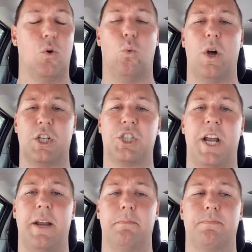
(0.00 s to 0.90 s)
What a
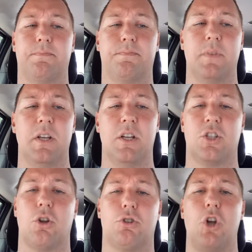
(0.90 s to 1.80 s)
shame.
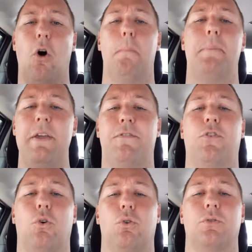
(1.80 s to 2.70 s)
So don't be
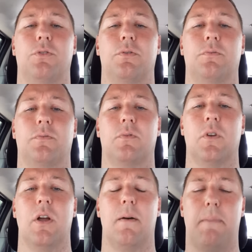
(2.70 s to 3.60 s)
fooled
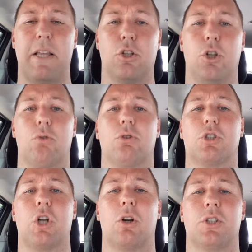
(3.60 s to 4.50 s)
by the local
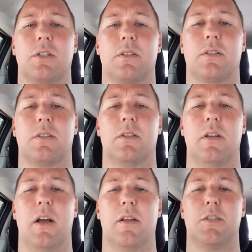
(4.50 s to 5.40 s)
churches
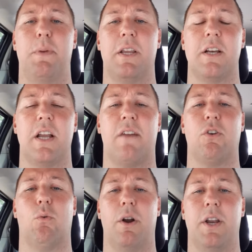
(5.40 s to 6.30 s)
speaking to
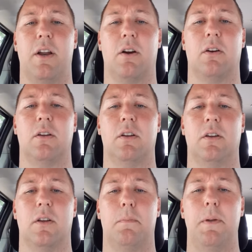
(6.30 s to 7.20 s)
everyone here.
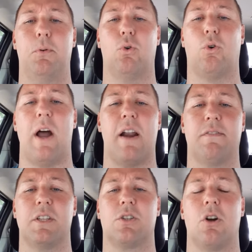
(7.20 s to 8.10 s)
People who are out of
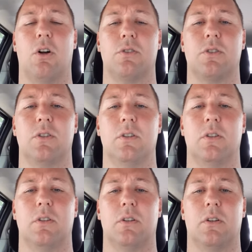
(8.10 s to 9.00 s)
this cult,
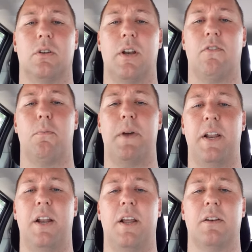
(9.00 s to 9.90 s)
never been
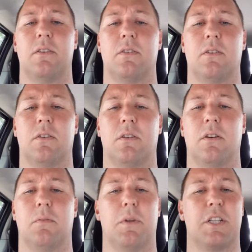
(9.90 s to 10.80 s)
in it,
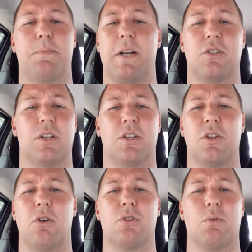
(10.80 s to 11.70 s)
but especially to
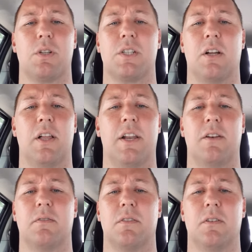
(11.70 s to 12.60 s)
those who are still in it.
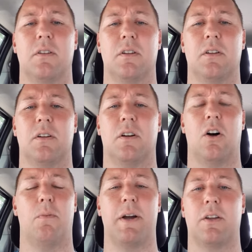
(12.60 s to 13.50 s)

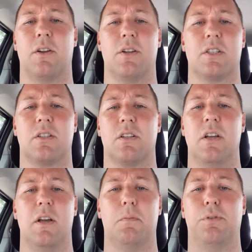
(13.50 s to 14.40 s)
Oh my goodness.
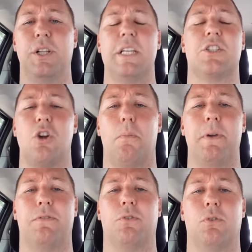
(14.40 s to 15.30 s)
Please don't
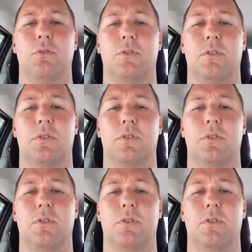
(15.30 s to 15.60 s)
be fooled.